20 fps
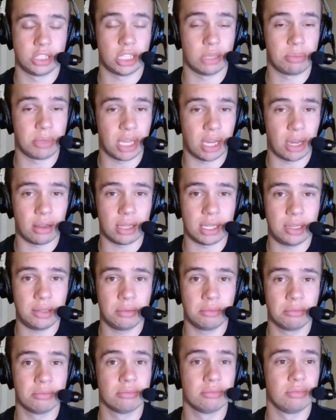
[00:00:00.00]
Chip
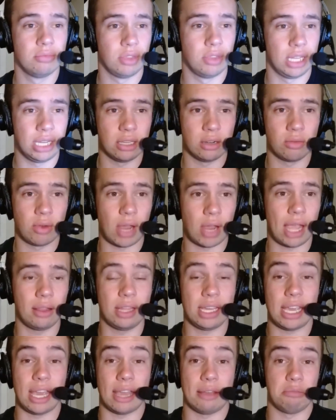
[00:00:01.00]
Kelly, Lincoln
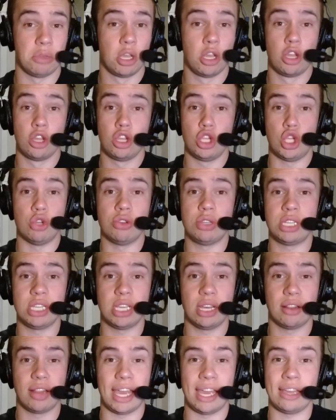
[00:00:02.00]
Riley, and
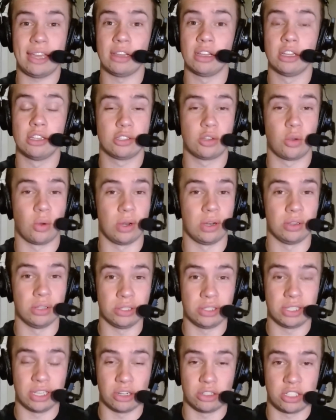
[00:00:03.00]
UCLA is going to
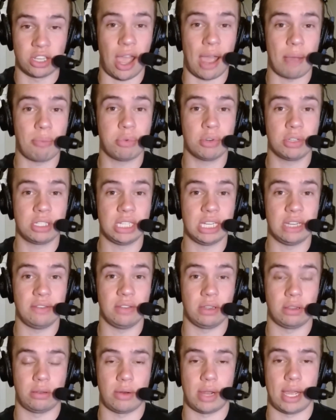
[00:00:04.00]
lose their top
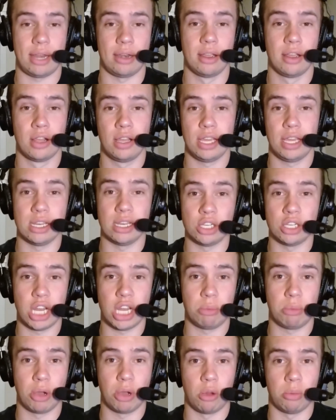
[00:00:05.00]
receiving threat in
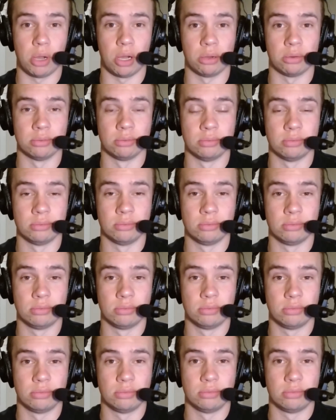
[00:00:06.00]
Jake Bobo.
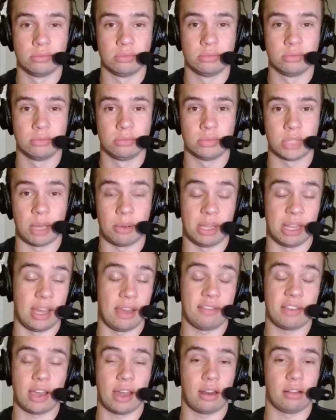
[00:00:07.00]
I mean,
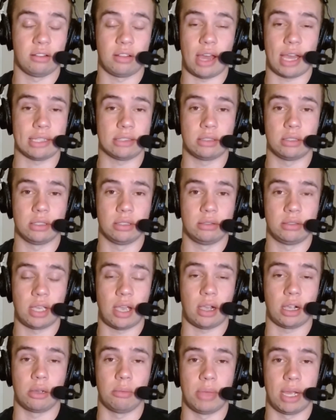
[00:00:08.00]
they've got a lot to
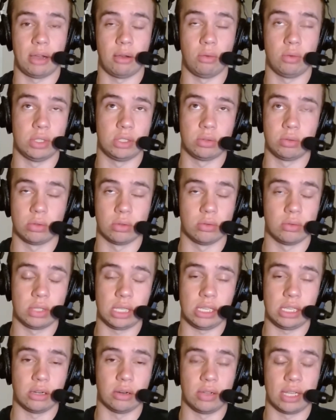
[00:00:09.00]
talk about, which
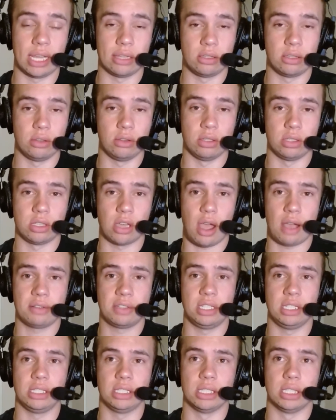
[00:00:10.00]
we'll, you know, get to this
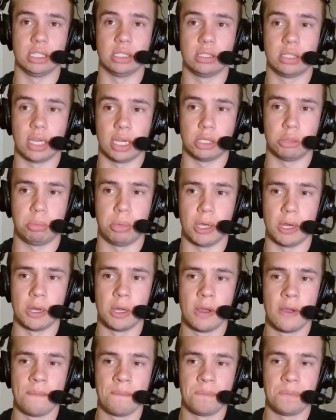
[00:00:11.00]
offseason and such,
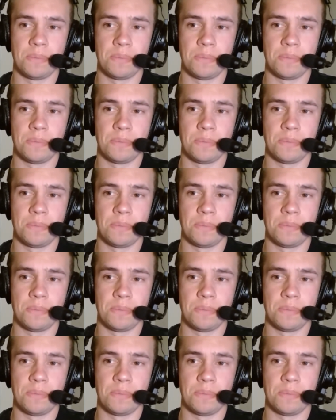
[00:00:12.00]
but